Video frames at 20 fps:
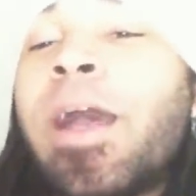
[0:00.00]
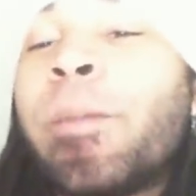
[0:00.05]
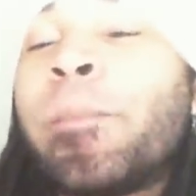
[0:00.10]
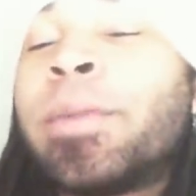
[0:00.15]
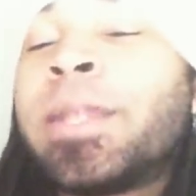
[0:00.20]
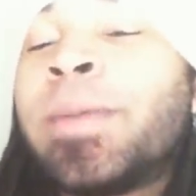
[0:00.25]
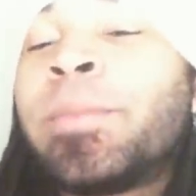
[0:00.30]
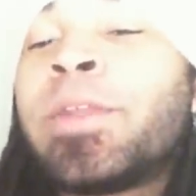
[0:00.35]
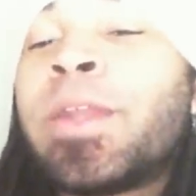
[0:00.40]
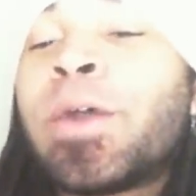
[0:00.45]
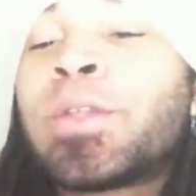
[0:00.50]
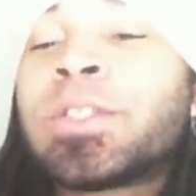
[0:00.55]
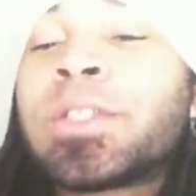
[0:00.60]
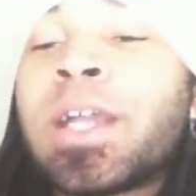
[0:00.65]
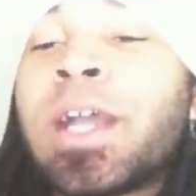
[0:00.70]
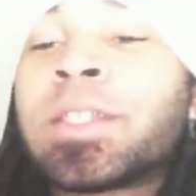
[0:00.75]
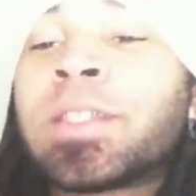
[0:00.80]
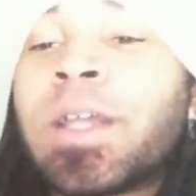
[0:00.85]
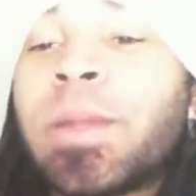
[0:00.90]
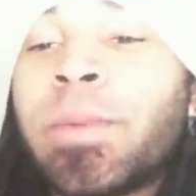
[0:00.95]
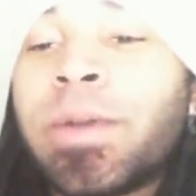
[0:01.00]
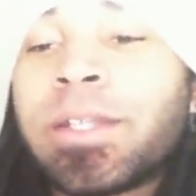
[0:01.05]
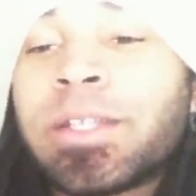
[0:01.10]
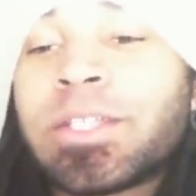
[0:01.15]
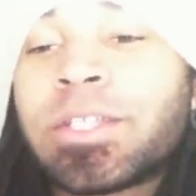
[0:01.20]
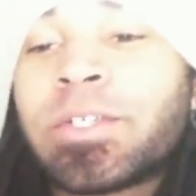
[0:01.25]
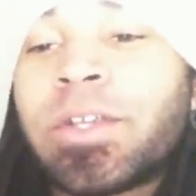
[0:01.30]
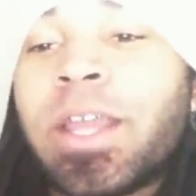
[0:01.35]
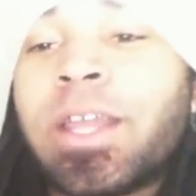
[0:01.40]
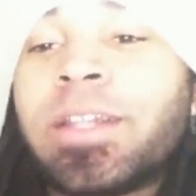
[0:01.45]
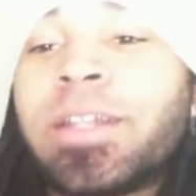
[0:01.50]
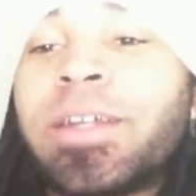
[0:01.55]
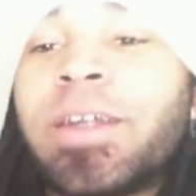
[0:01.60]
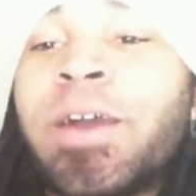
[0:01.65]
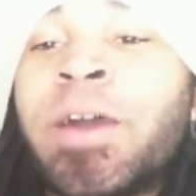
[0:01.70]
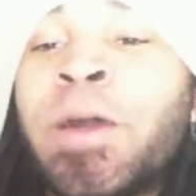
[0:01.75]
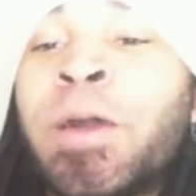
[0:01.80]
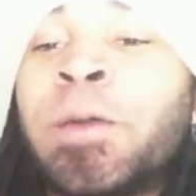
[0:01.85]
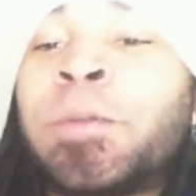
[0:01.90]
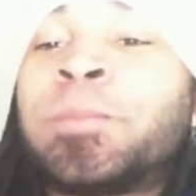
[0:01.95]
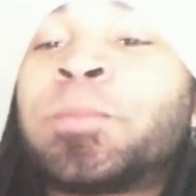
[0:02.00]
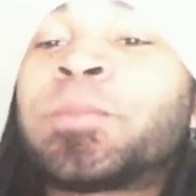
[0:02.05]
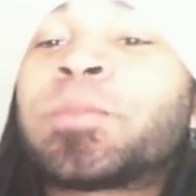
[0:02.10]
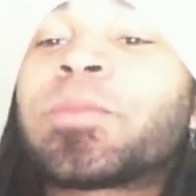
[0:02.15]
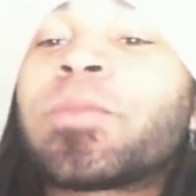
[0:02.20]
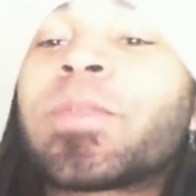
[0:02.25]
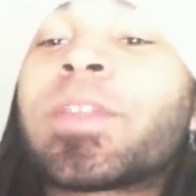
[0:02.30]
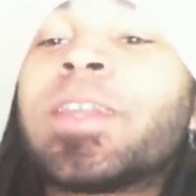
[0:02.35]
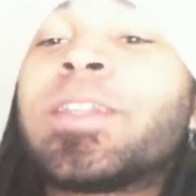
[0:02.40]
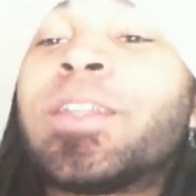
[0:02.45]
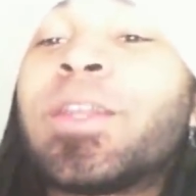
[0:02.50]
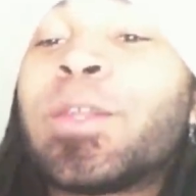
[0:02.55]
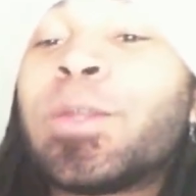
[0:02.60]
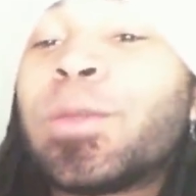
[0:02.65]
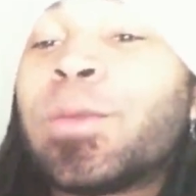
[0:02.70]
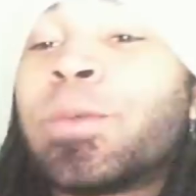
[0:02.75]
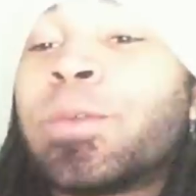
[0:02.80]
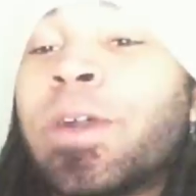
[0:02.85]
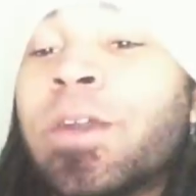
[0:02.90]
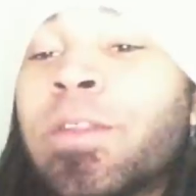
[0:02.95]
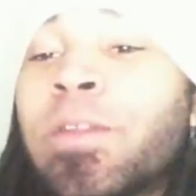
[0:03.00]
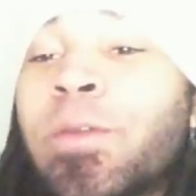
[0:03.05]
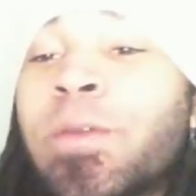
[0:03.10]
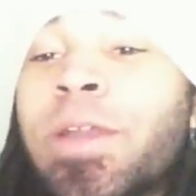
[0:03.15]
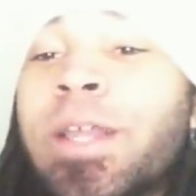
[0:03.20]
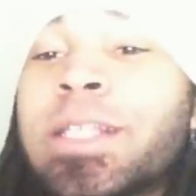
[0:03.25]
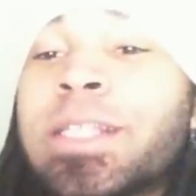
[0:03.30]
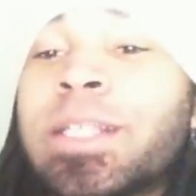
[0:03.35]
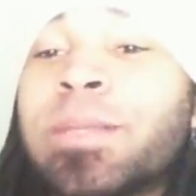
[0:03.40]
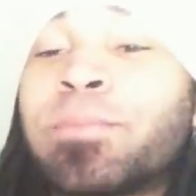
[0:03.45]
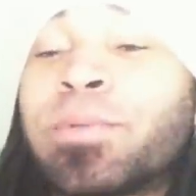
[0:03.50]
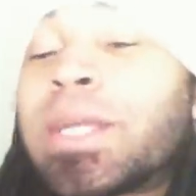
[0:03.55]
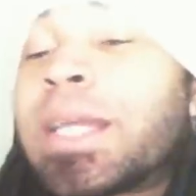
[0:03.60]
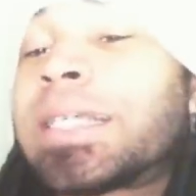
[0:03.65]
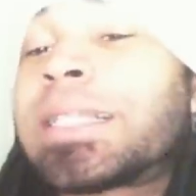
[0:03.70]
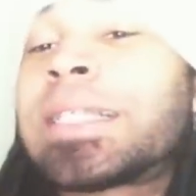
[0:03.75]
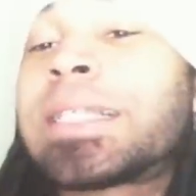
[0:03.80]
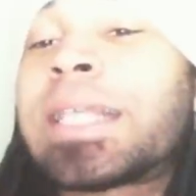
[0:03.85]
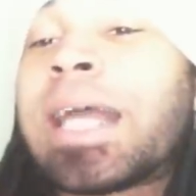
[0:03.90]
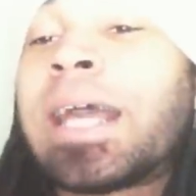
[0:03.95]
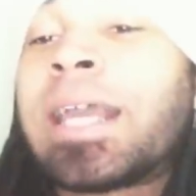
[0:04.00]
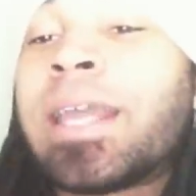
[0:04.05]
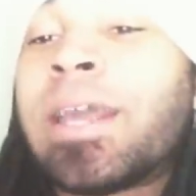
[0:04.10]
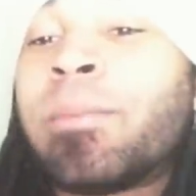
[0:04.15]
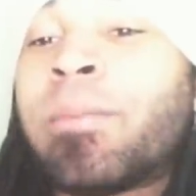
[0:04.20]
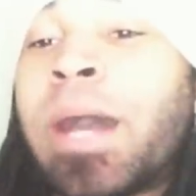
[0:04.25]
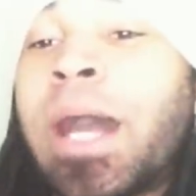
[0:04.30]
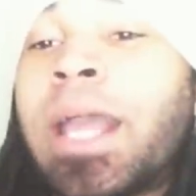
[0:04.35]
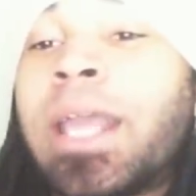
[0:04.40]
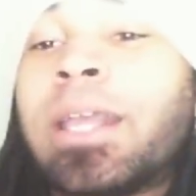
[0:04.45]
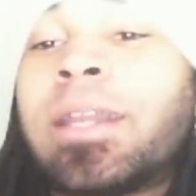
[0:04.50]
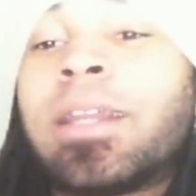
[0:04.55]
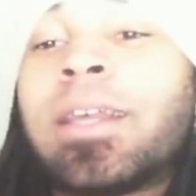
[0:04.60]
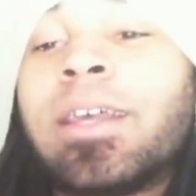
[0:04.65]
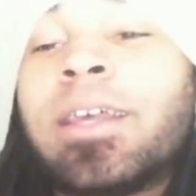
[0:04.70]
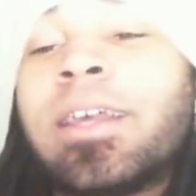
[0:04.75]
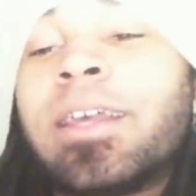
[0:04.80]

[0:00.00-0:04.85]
But let me know what you guys thought about this trailer. Are you as impressed as I am by it?